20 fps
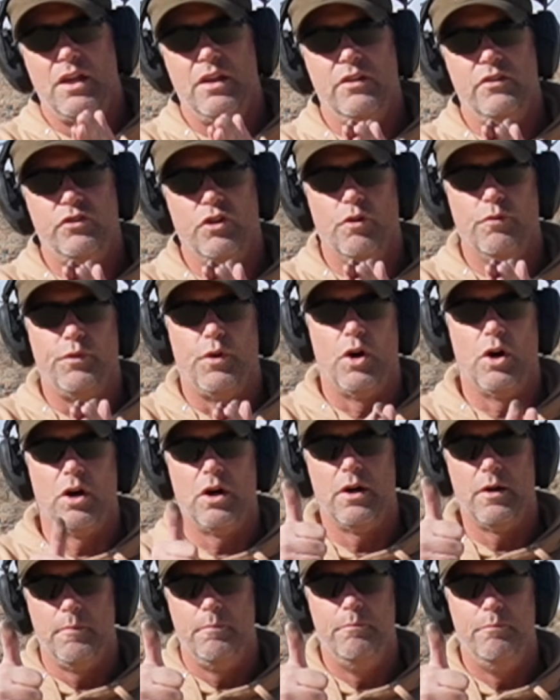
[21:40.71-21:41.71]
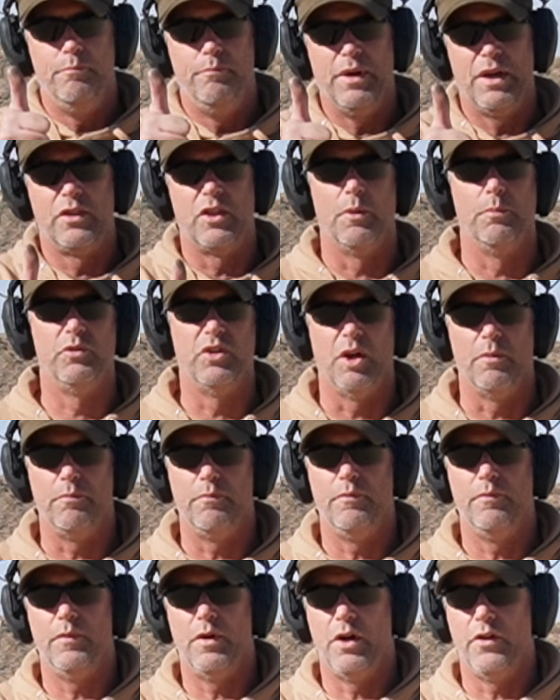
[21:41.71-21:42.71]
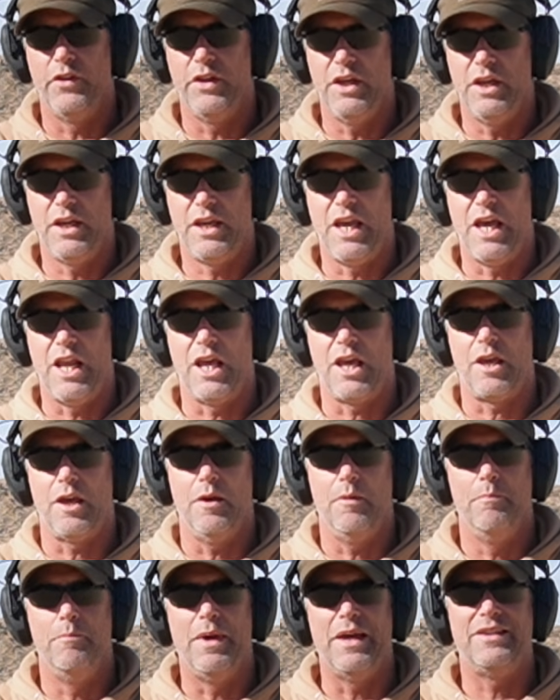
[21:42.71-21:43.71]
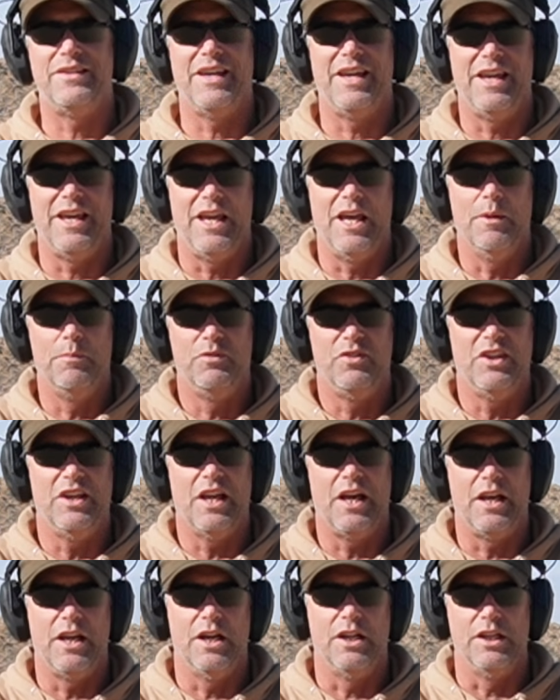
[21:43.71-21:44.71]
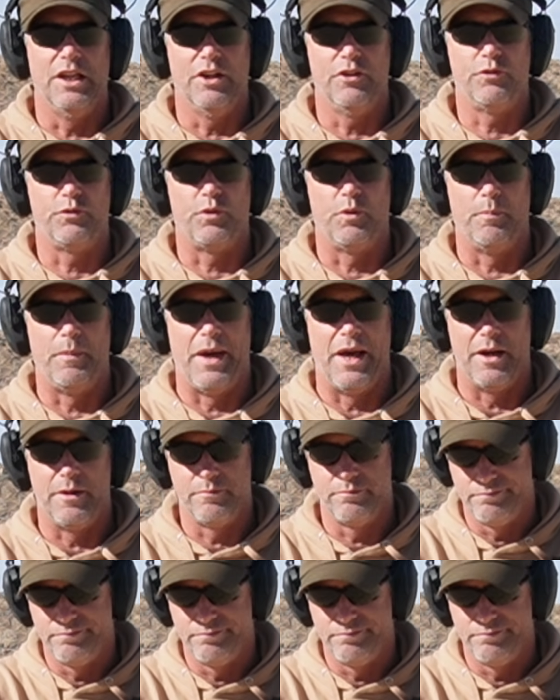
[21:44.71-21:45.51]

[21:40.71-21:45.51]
So far, big thumbs up on the Canik Mete MC9LS from Matt.